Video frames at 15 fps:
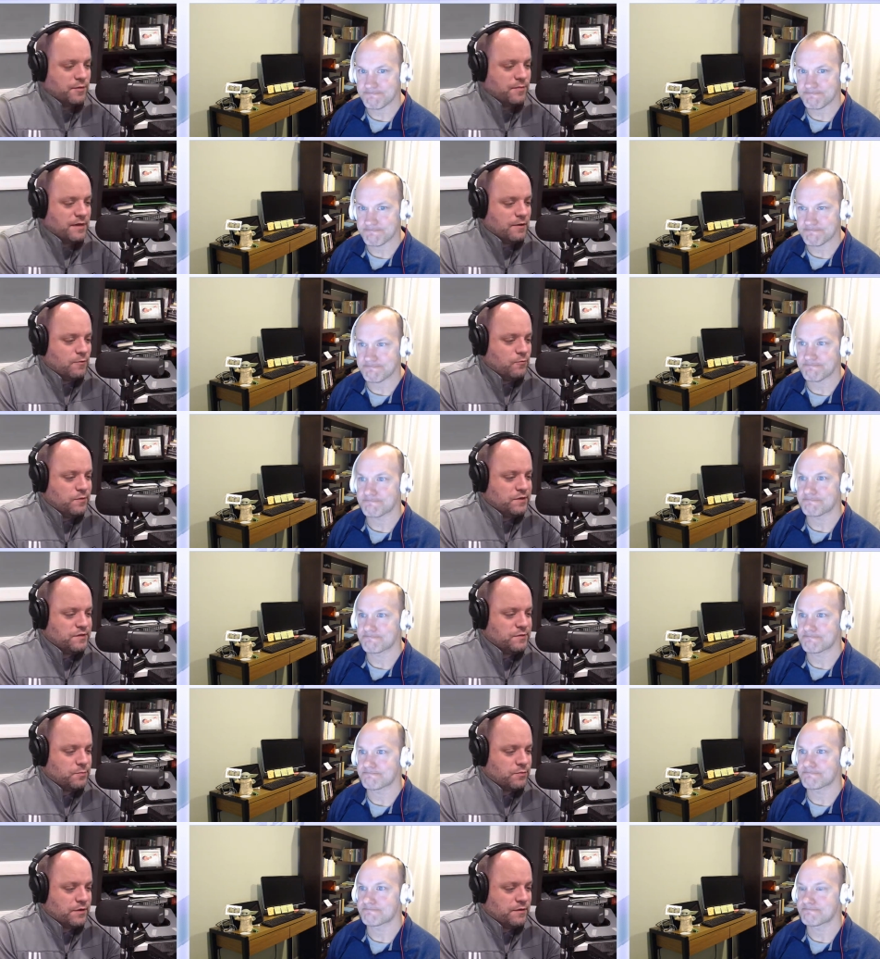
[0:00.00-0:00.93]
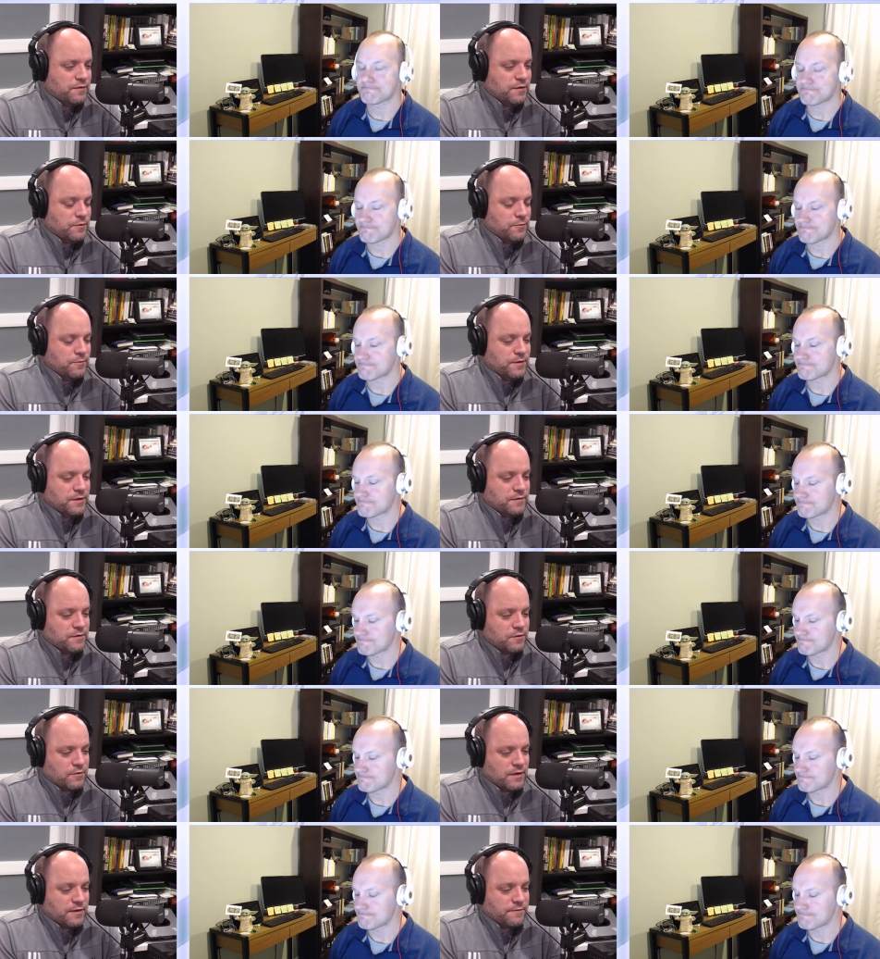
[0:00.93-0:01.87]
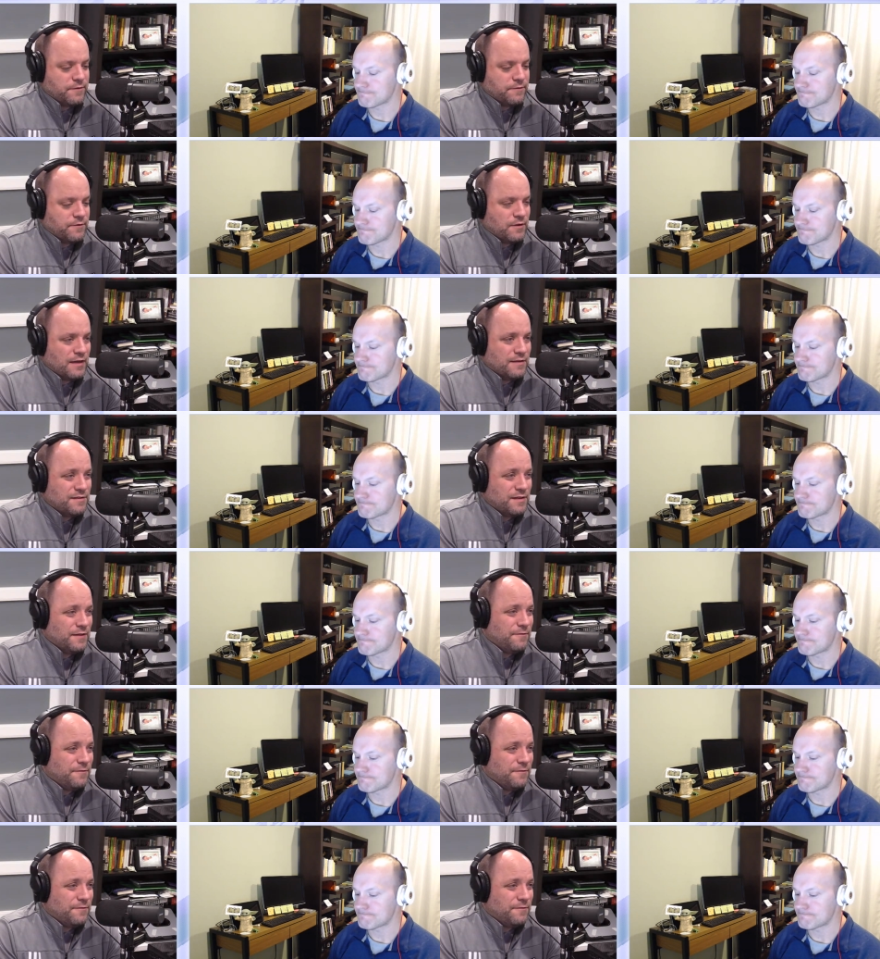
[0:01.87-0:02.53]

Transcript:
Speaker 1: about which sprint and who gets credit for velocity.